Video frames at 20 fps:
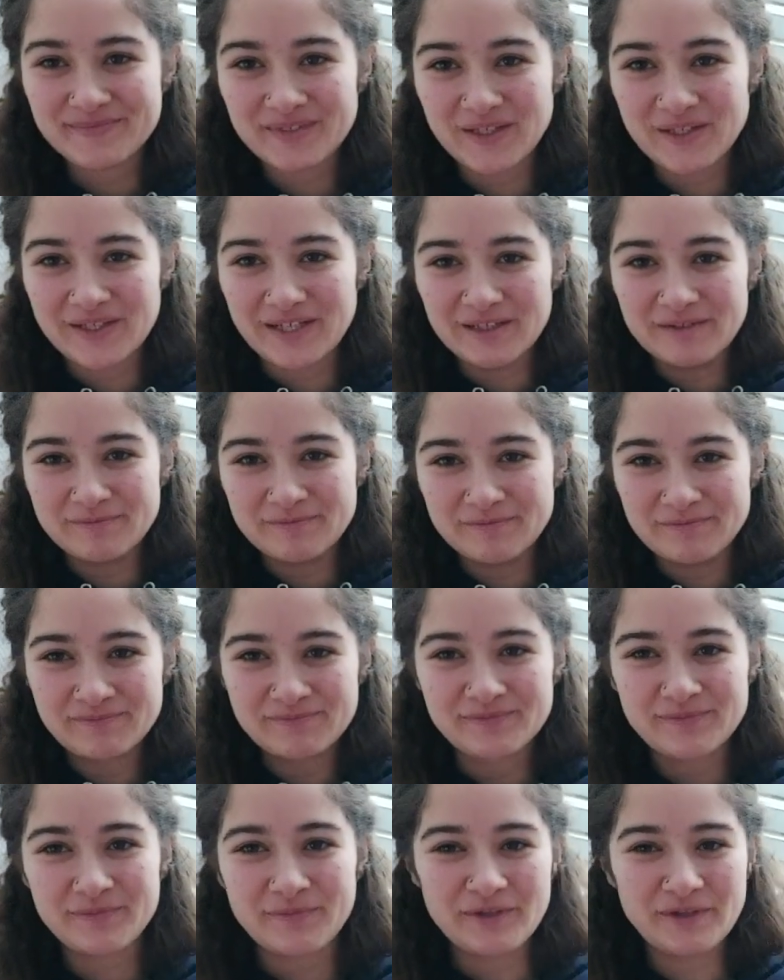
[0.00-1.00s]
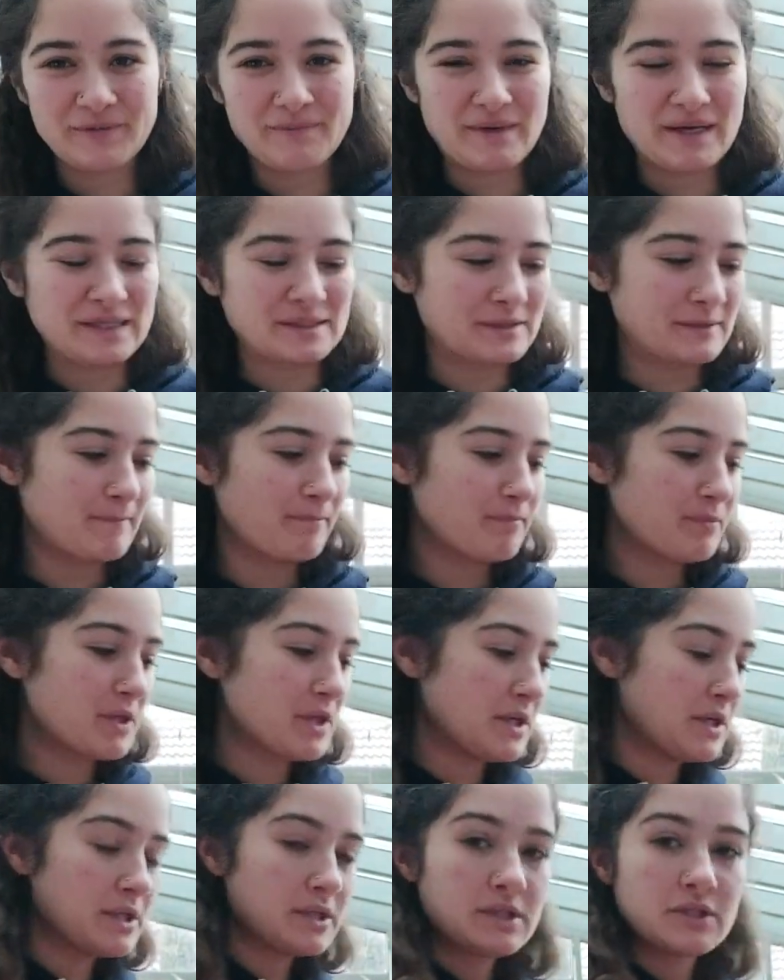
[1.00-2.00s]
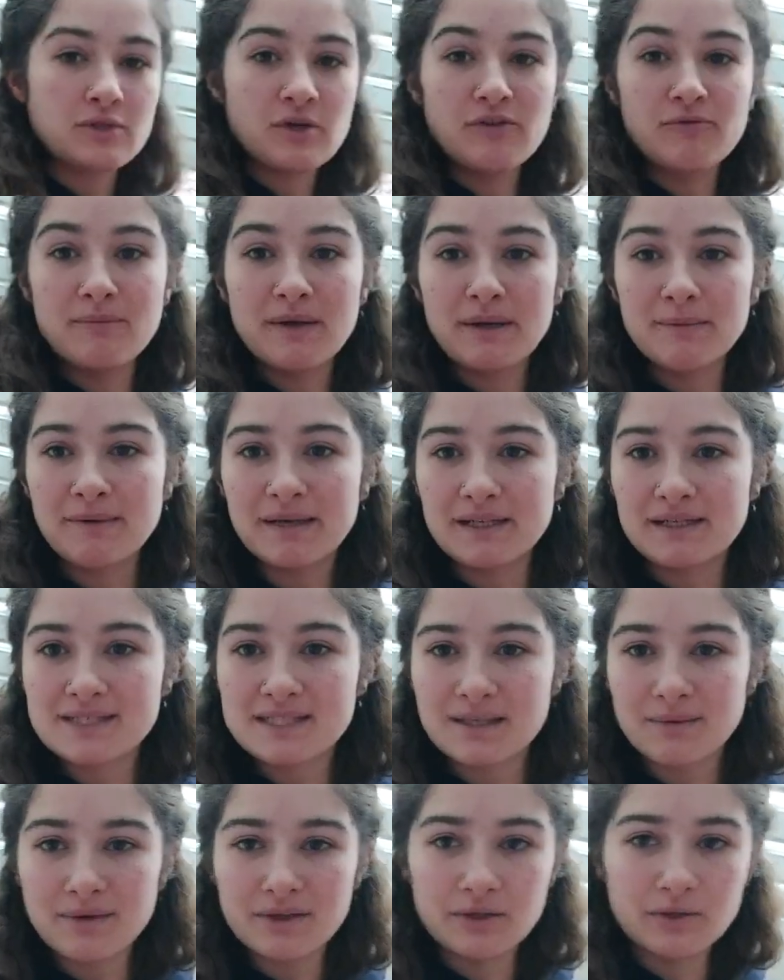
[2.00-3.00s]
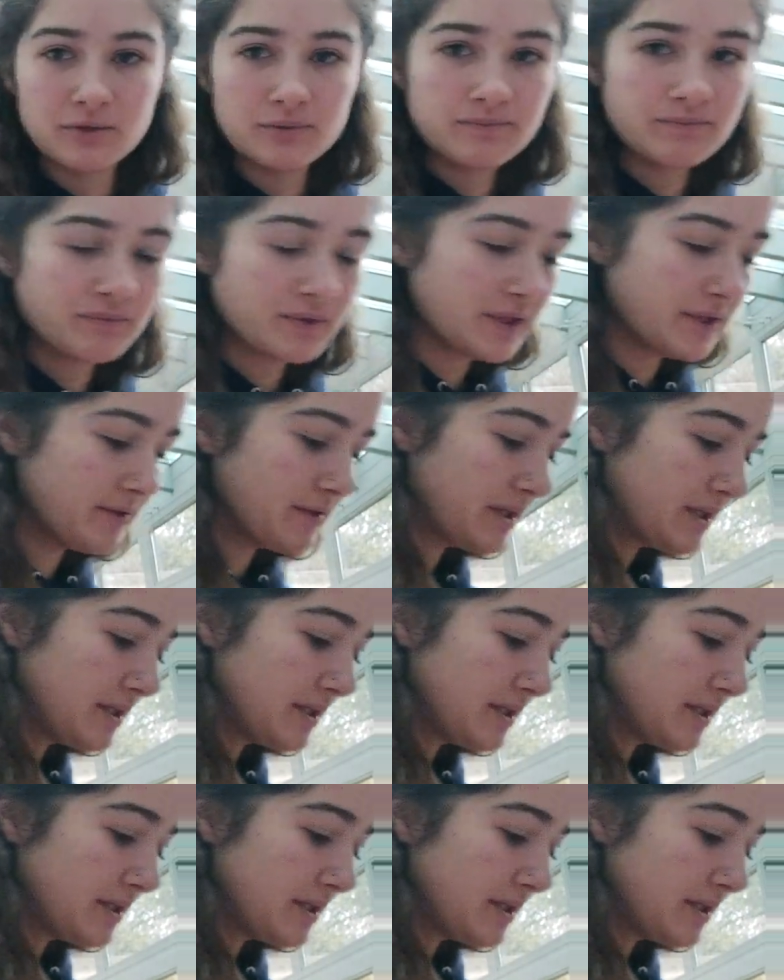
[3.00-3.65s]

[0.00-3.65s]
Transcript: Okay, welcome back. So I've made my little sabayon. Here it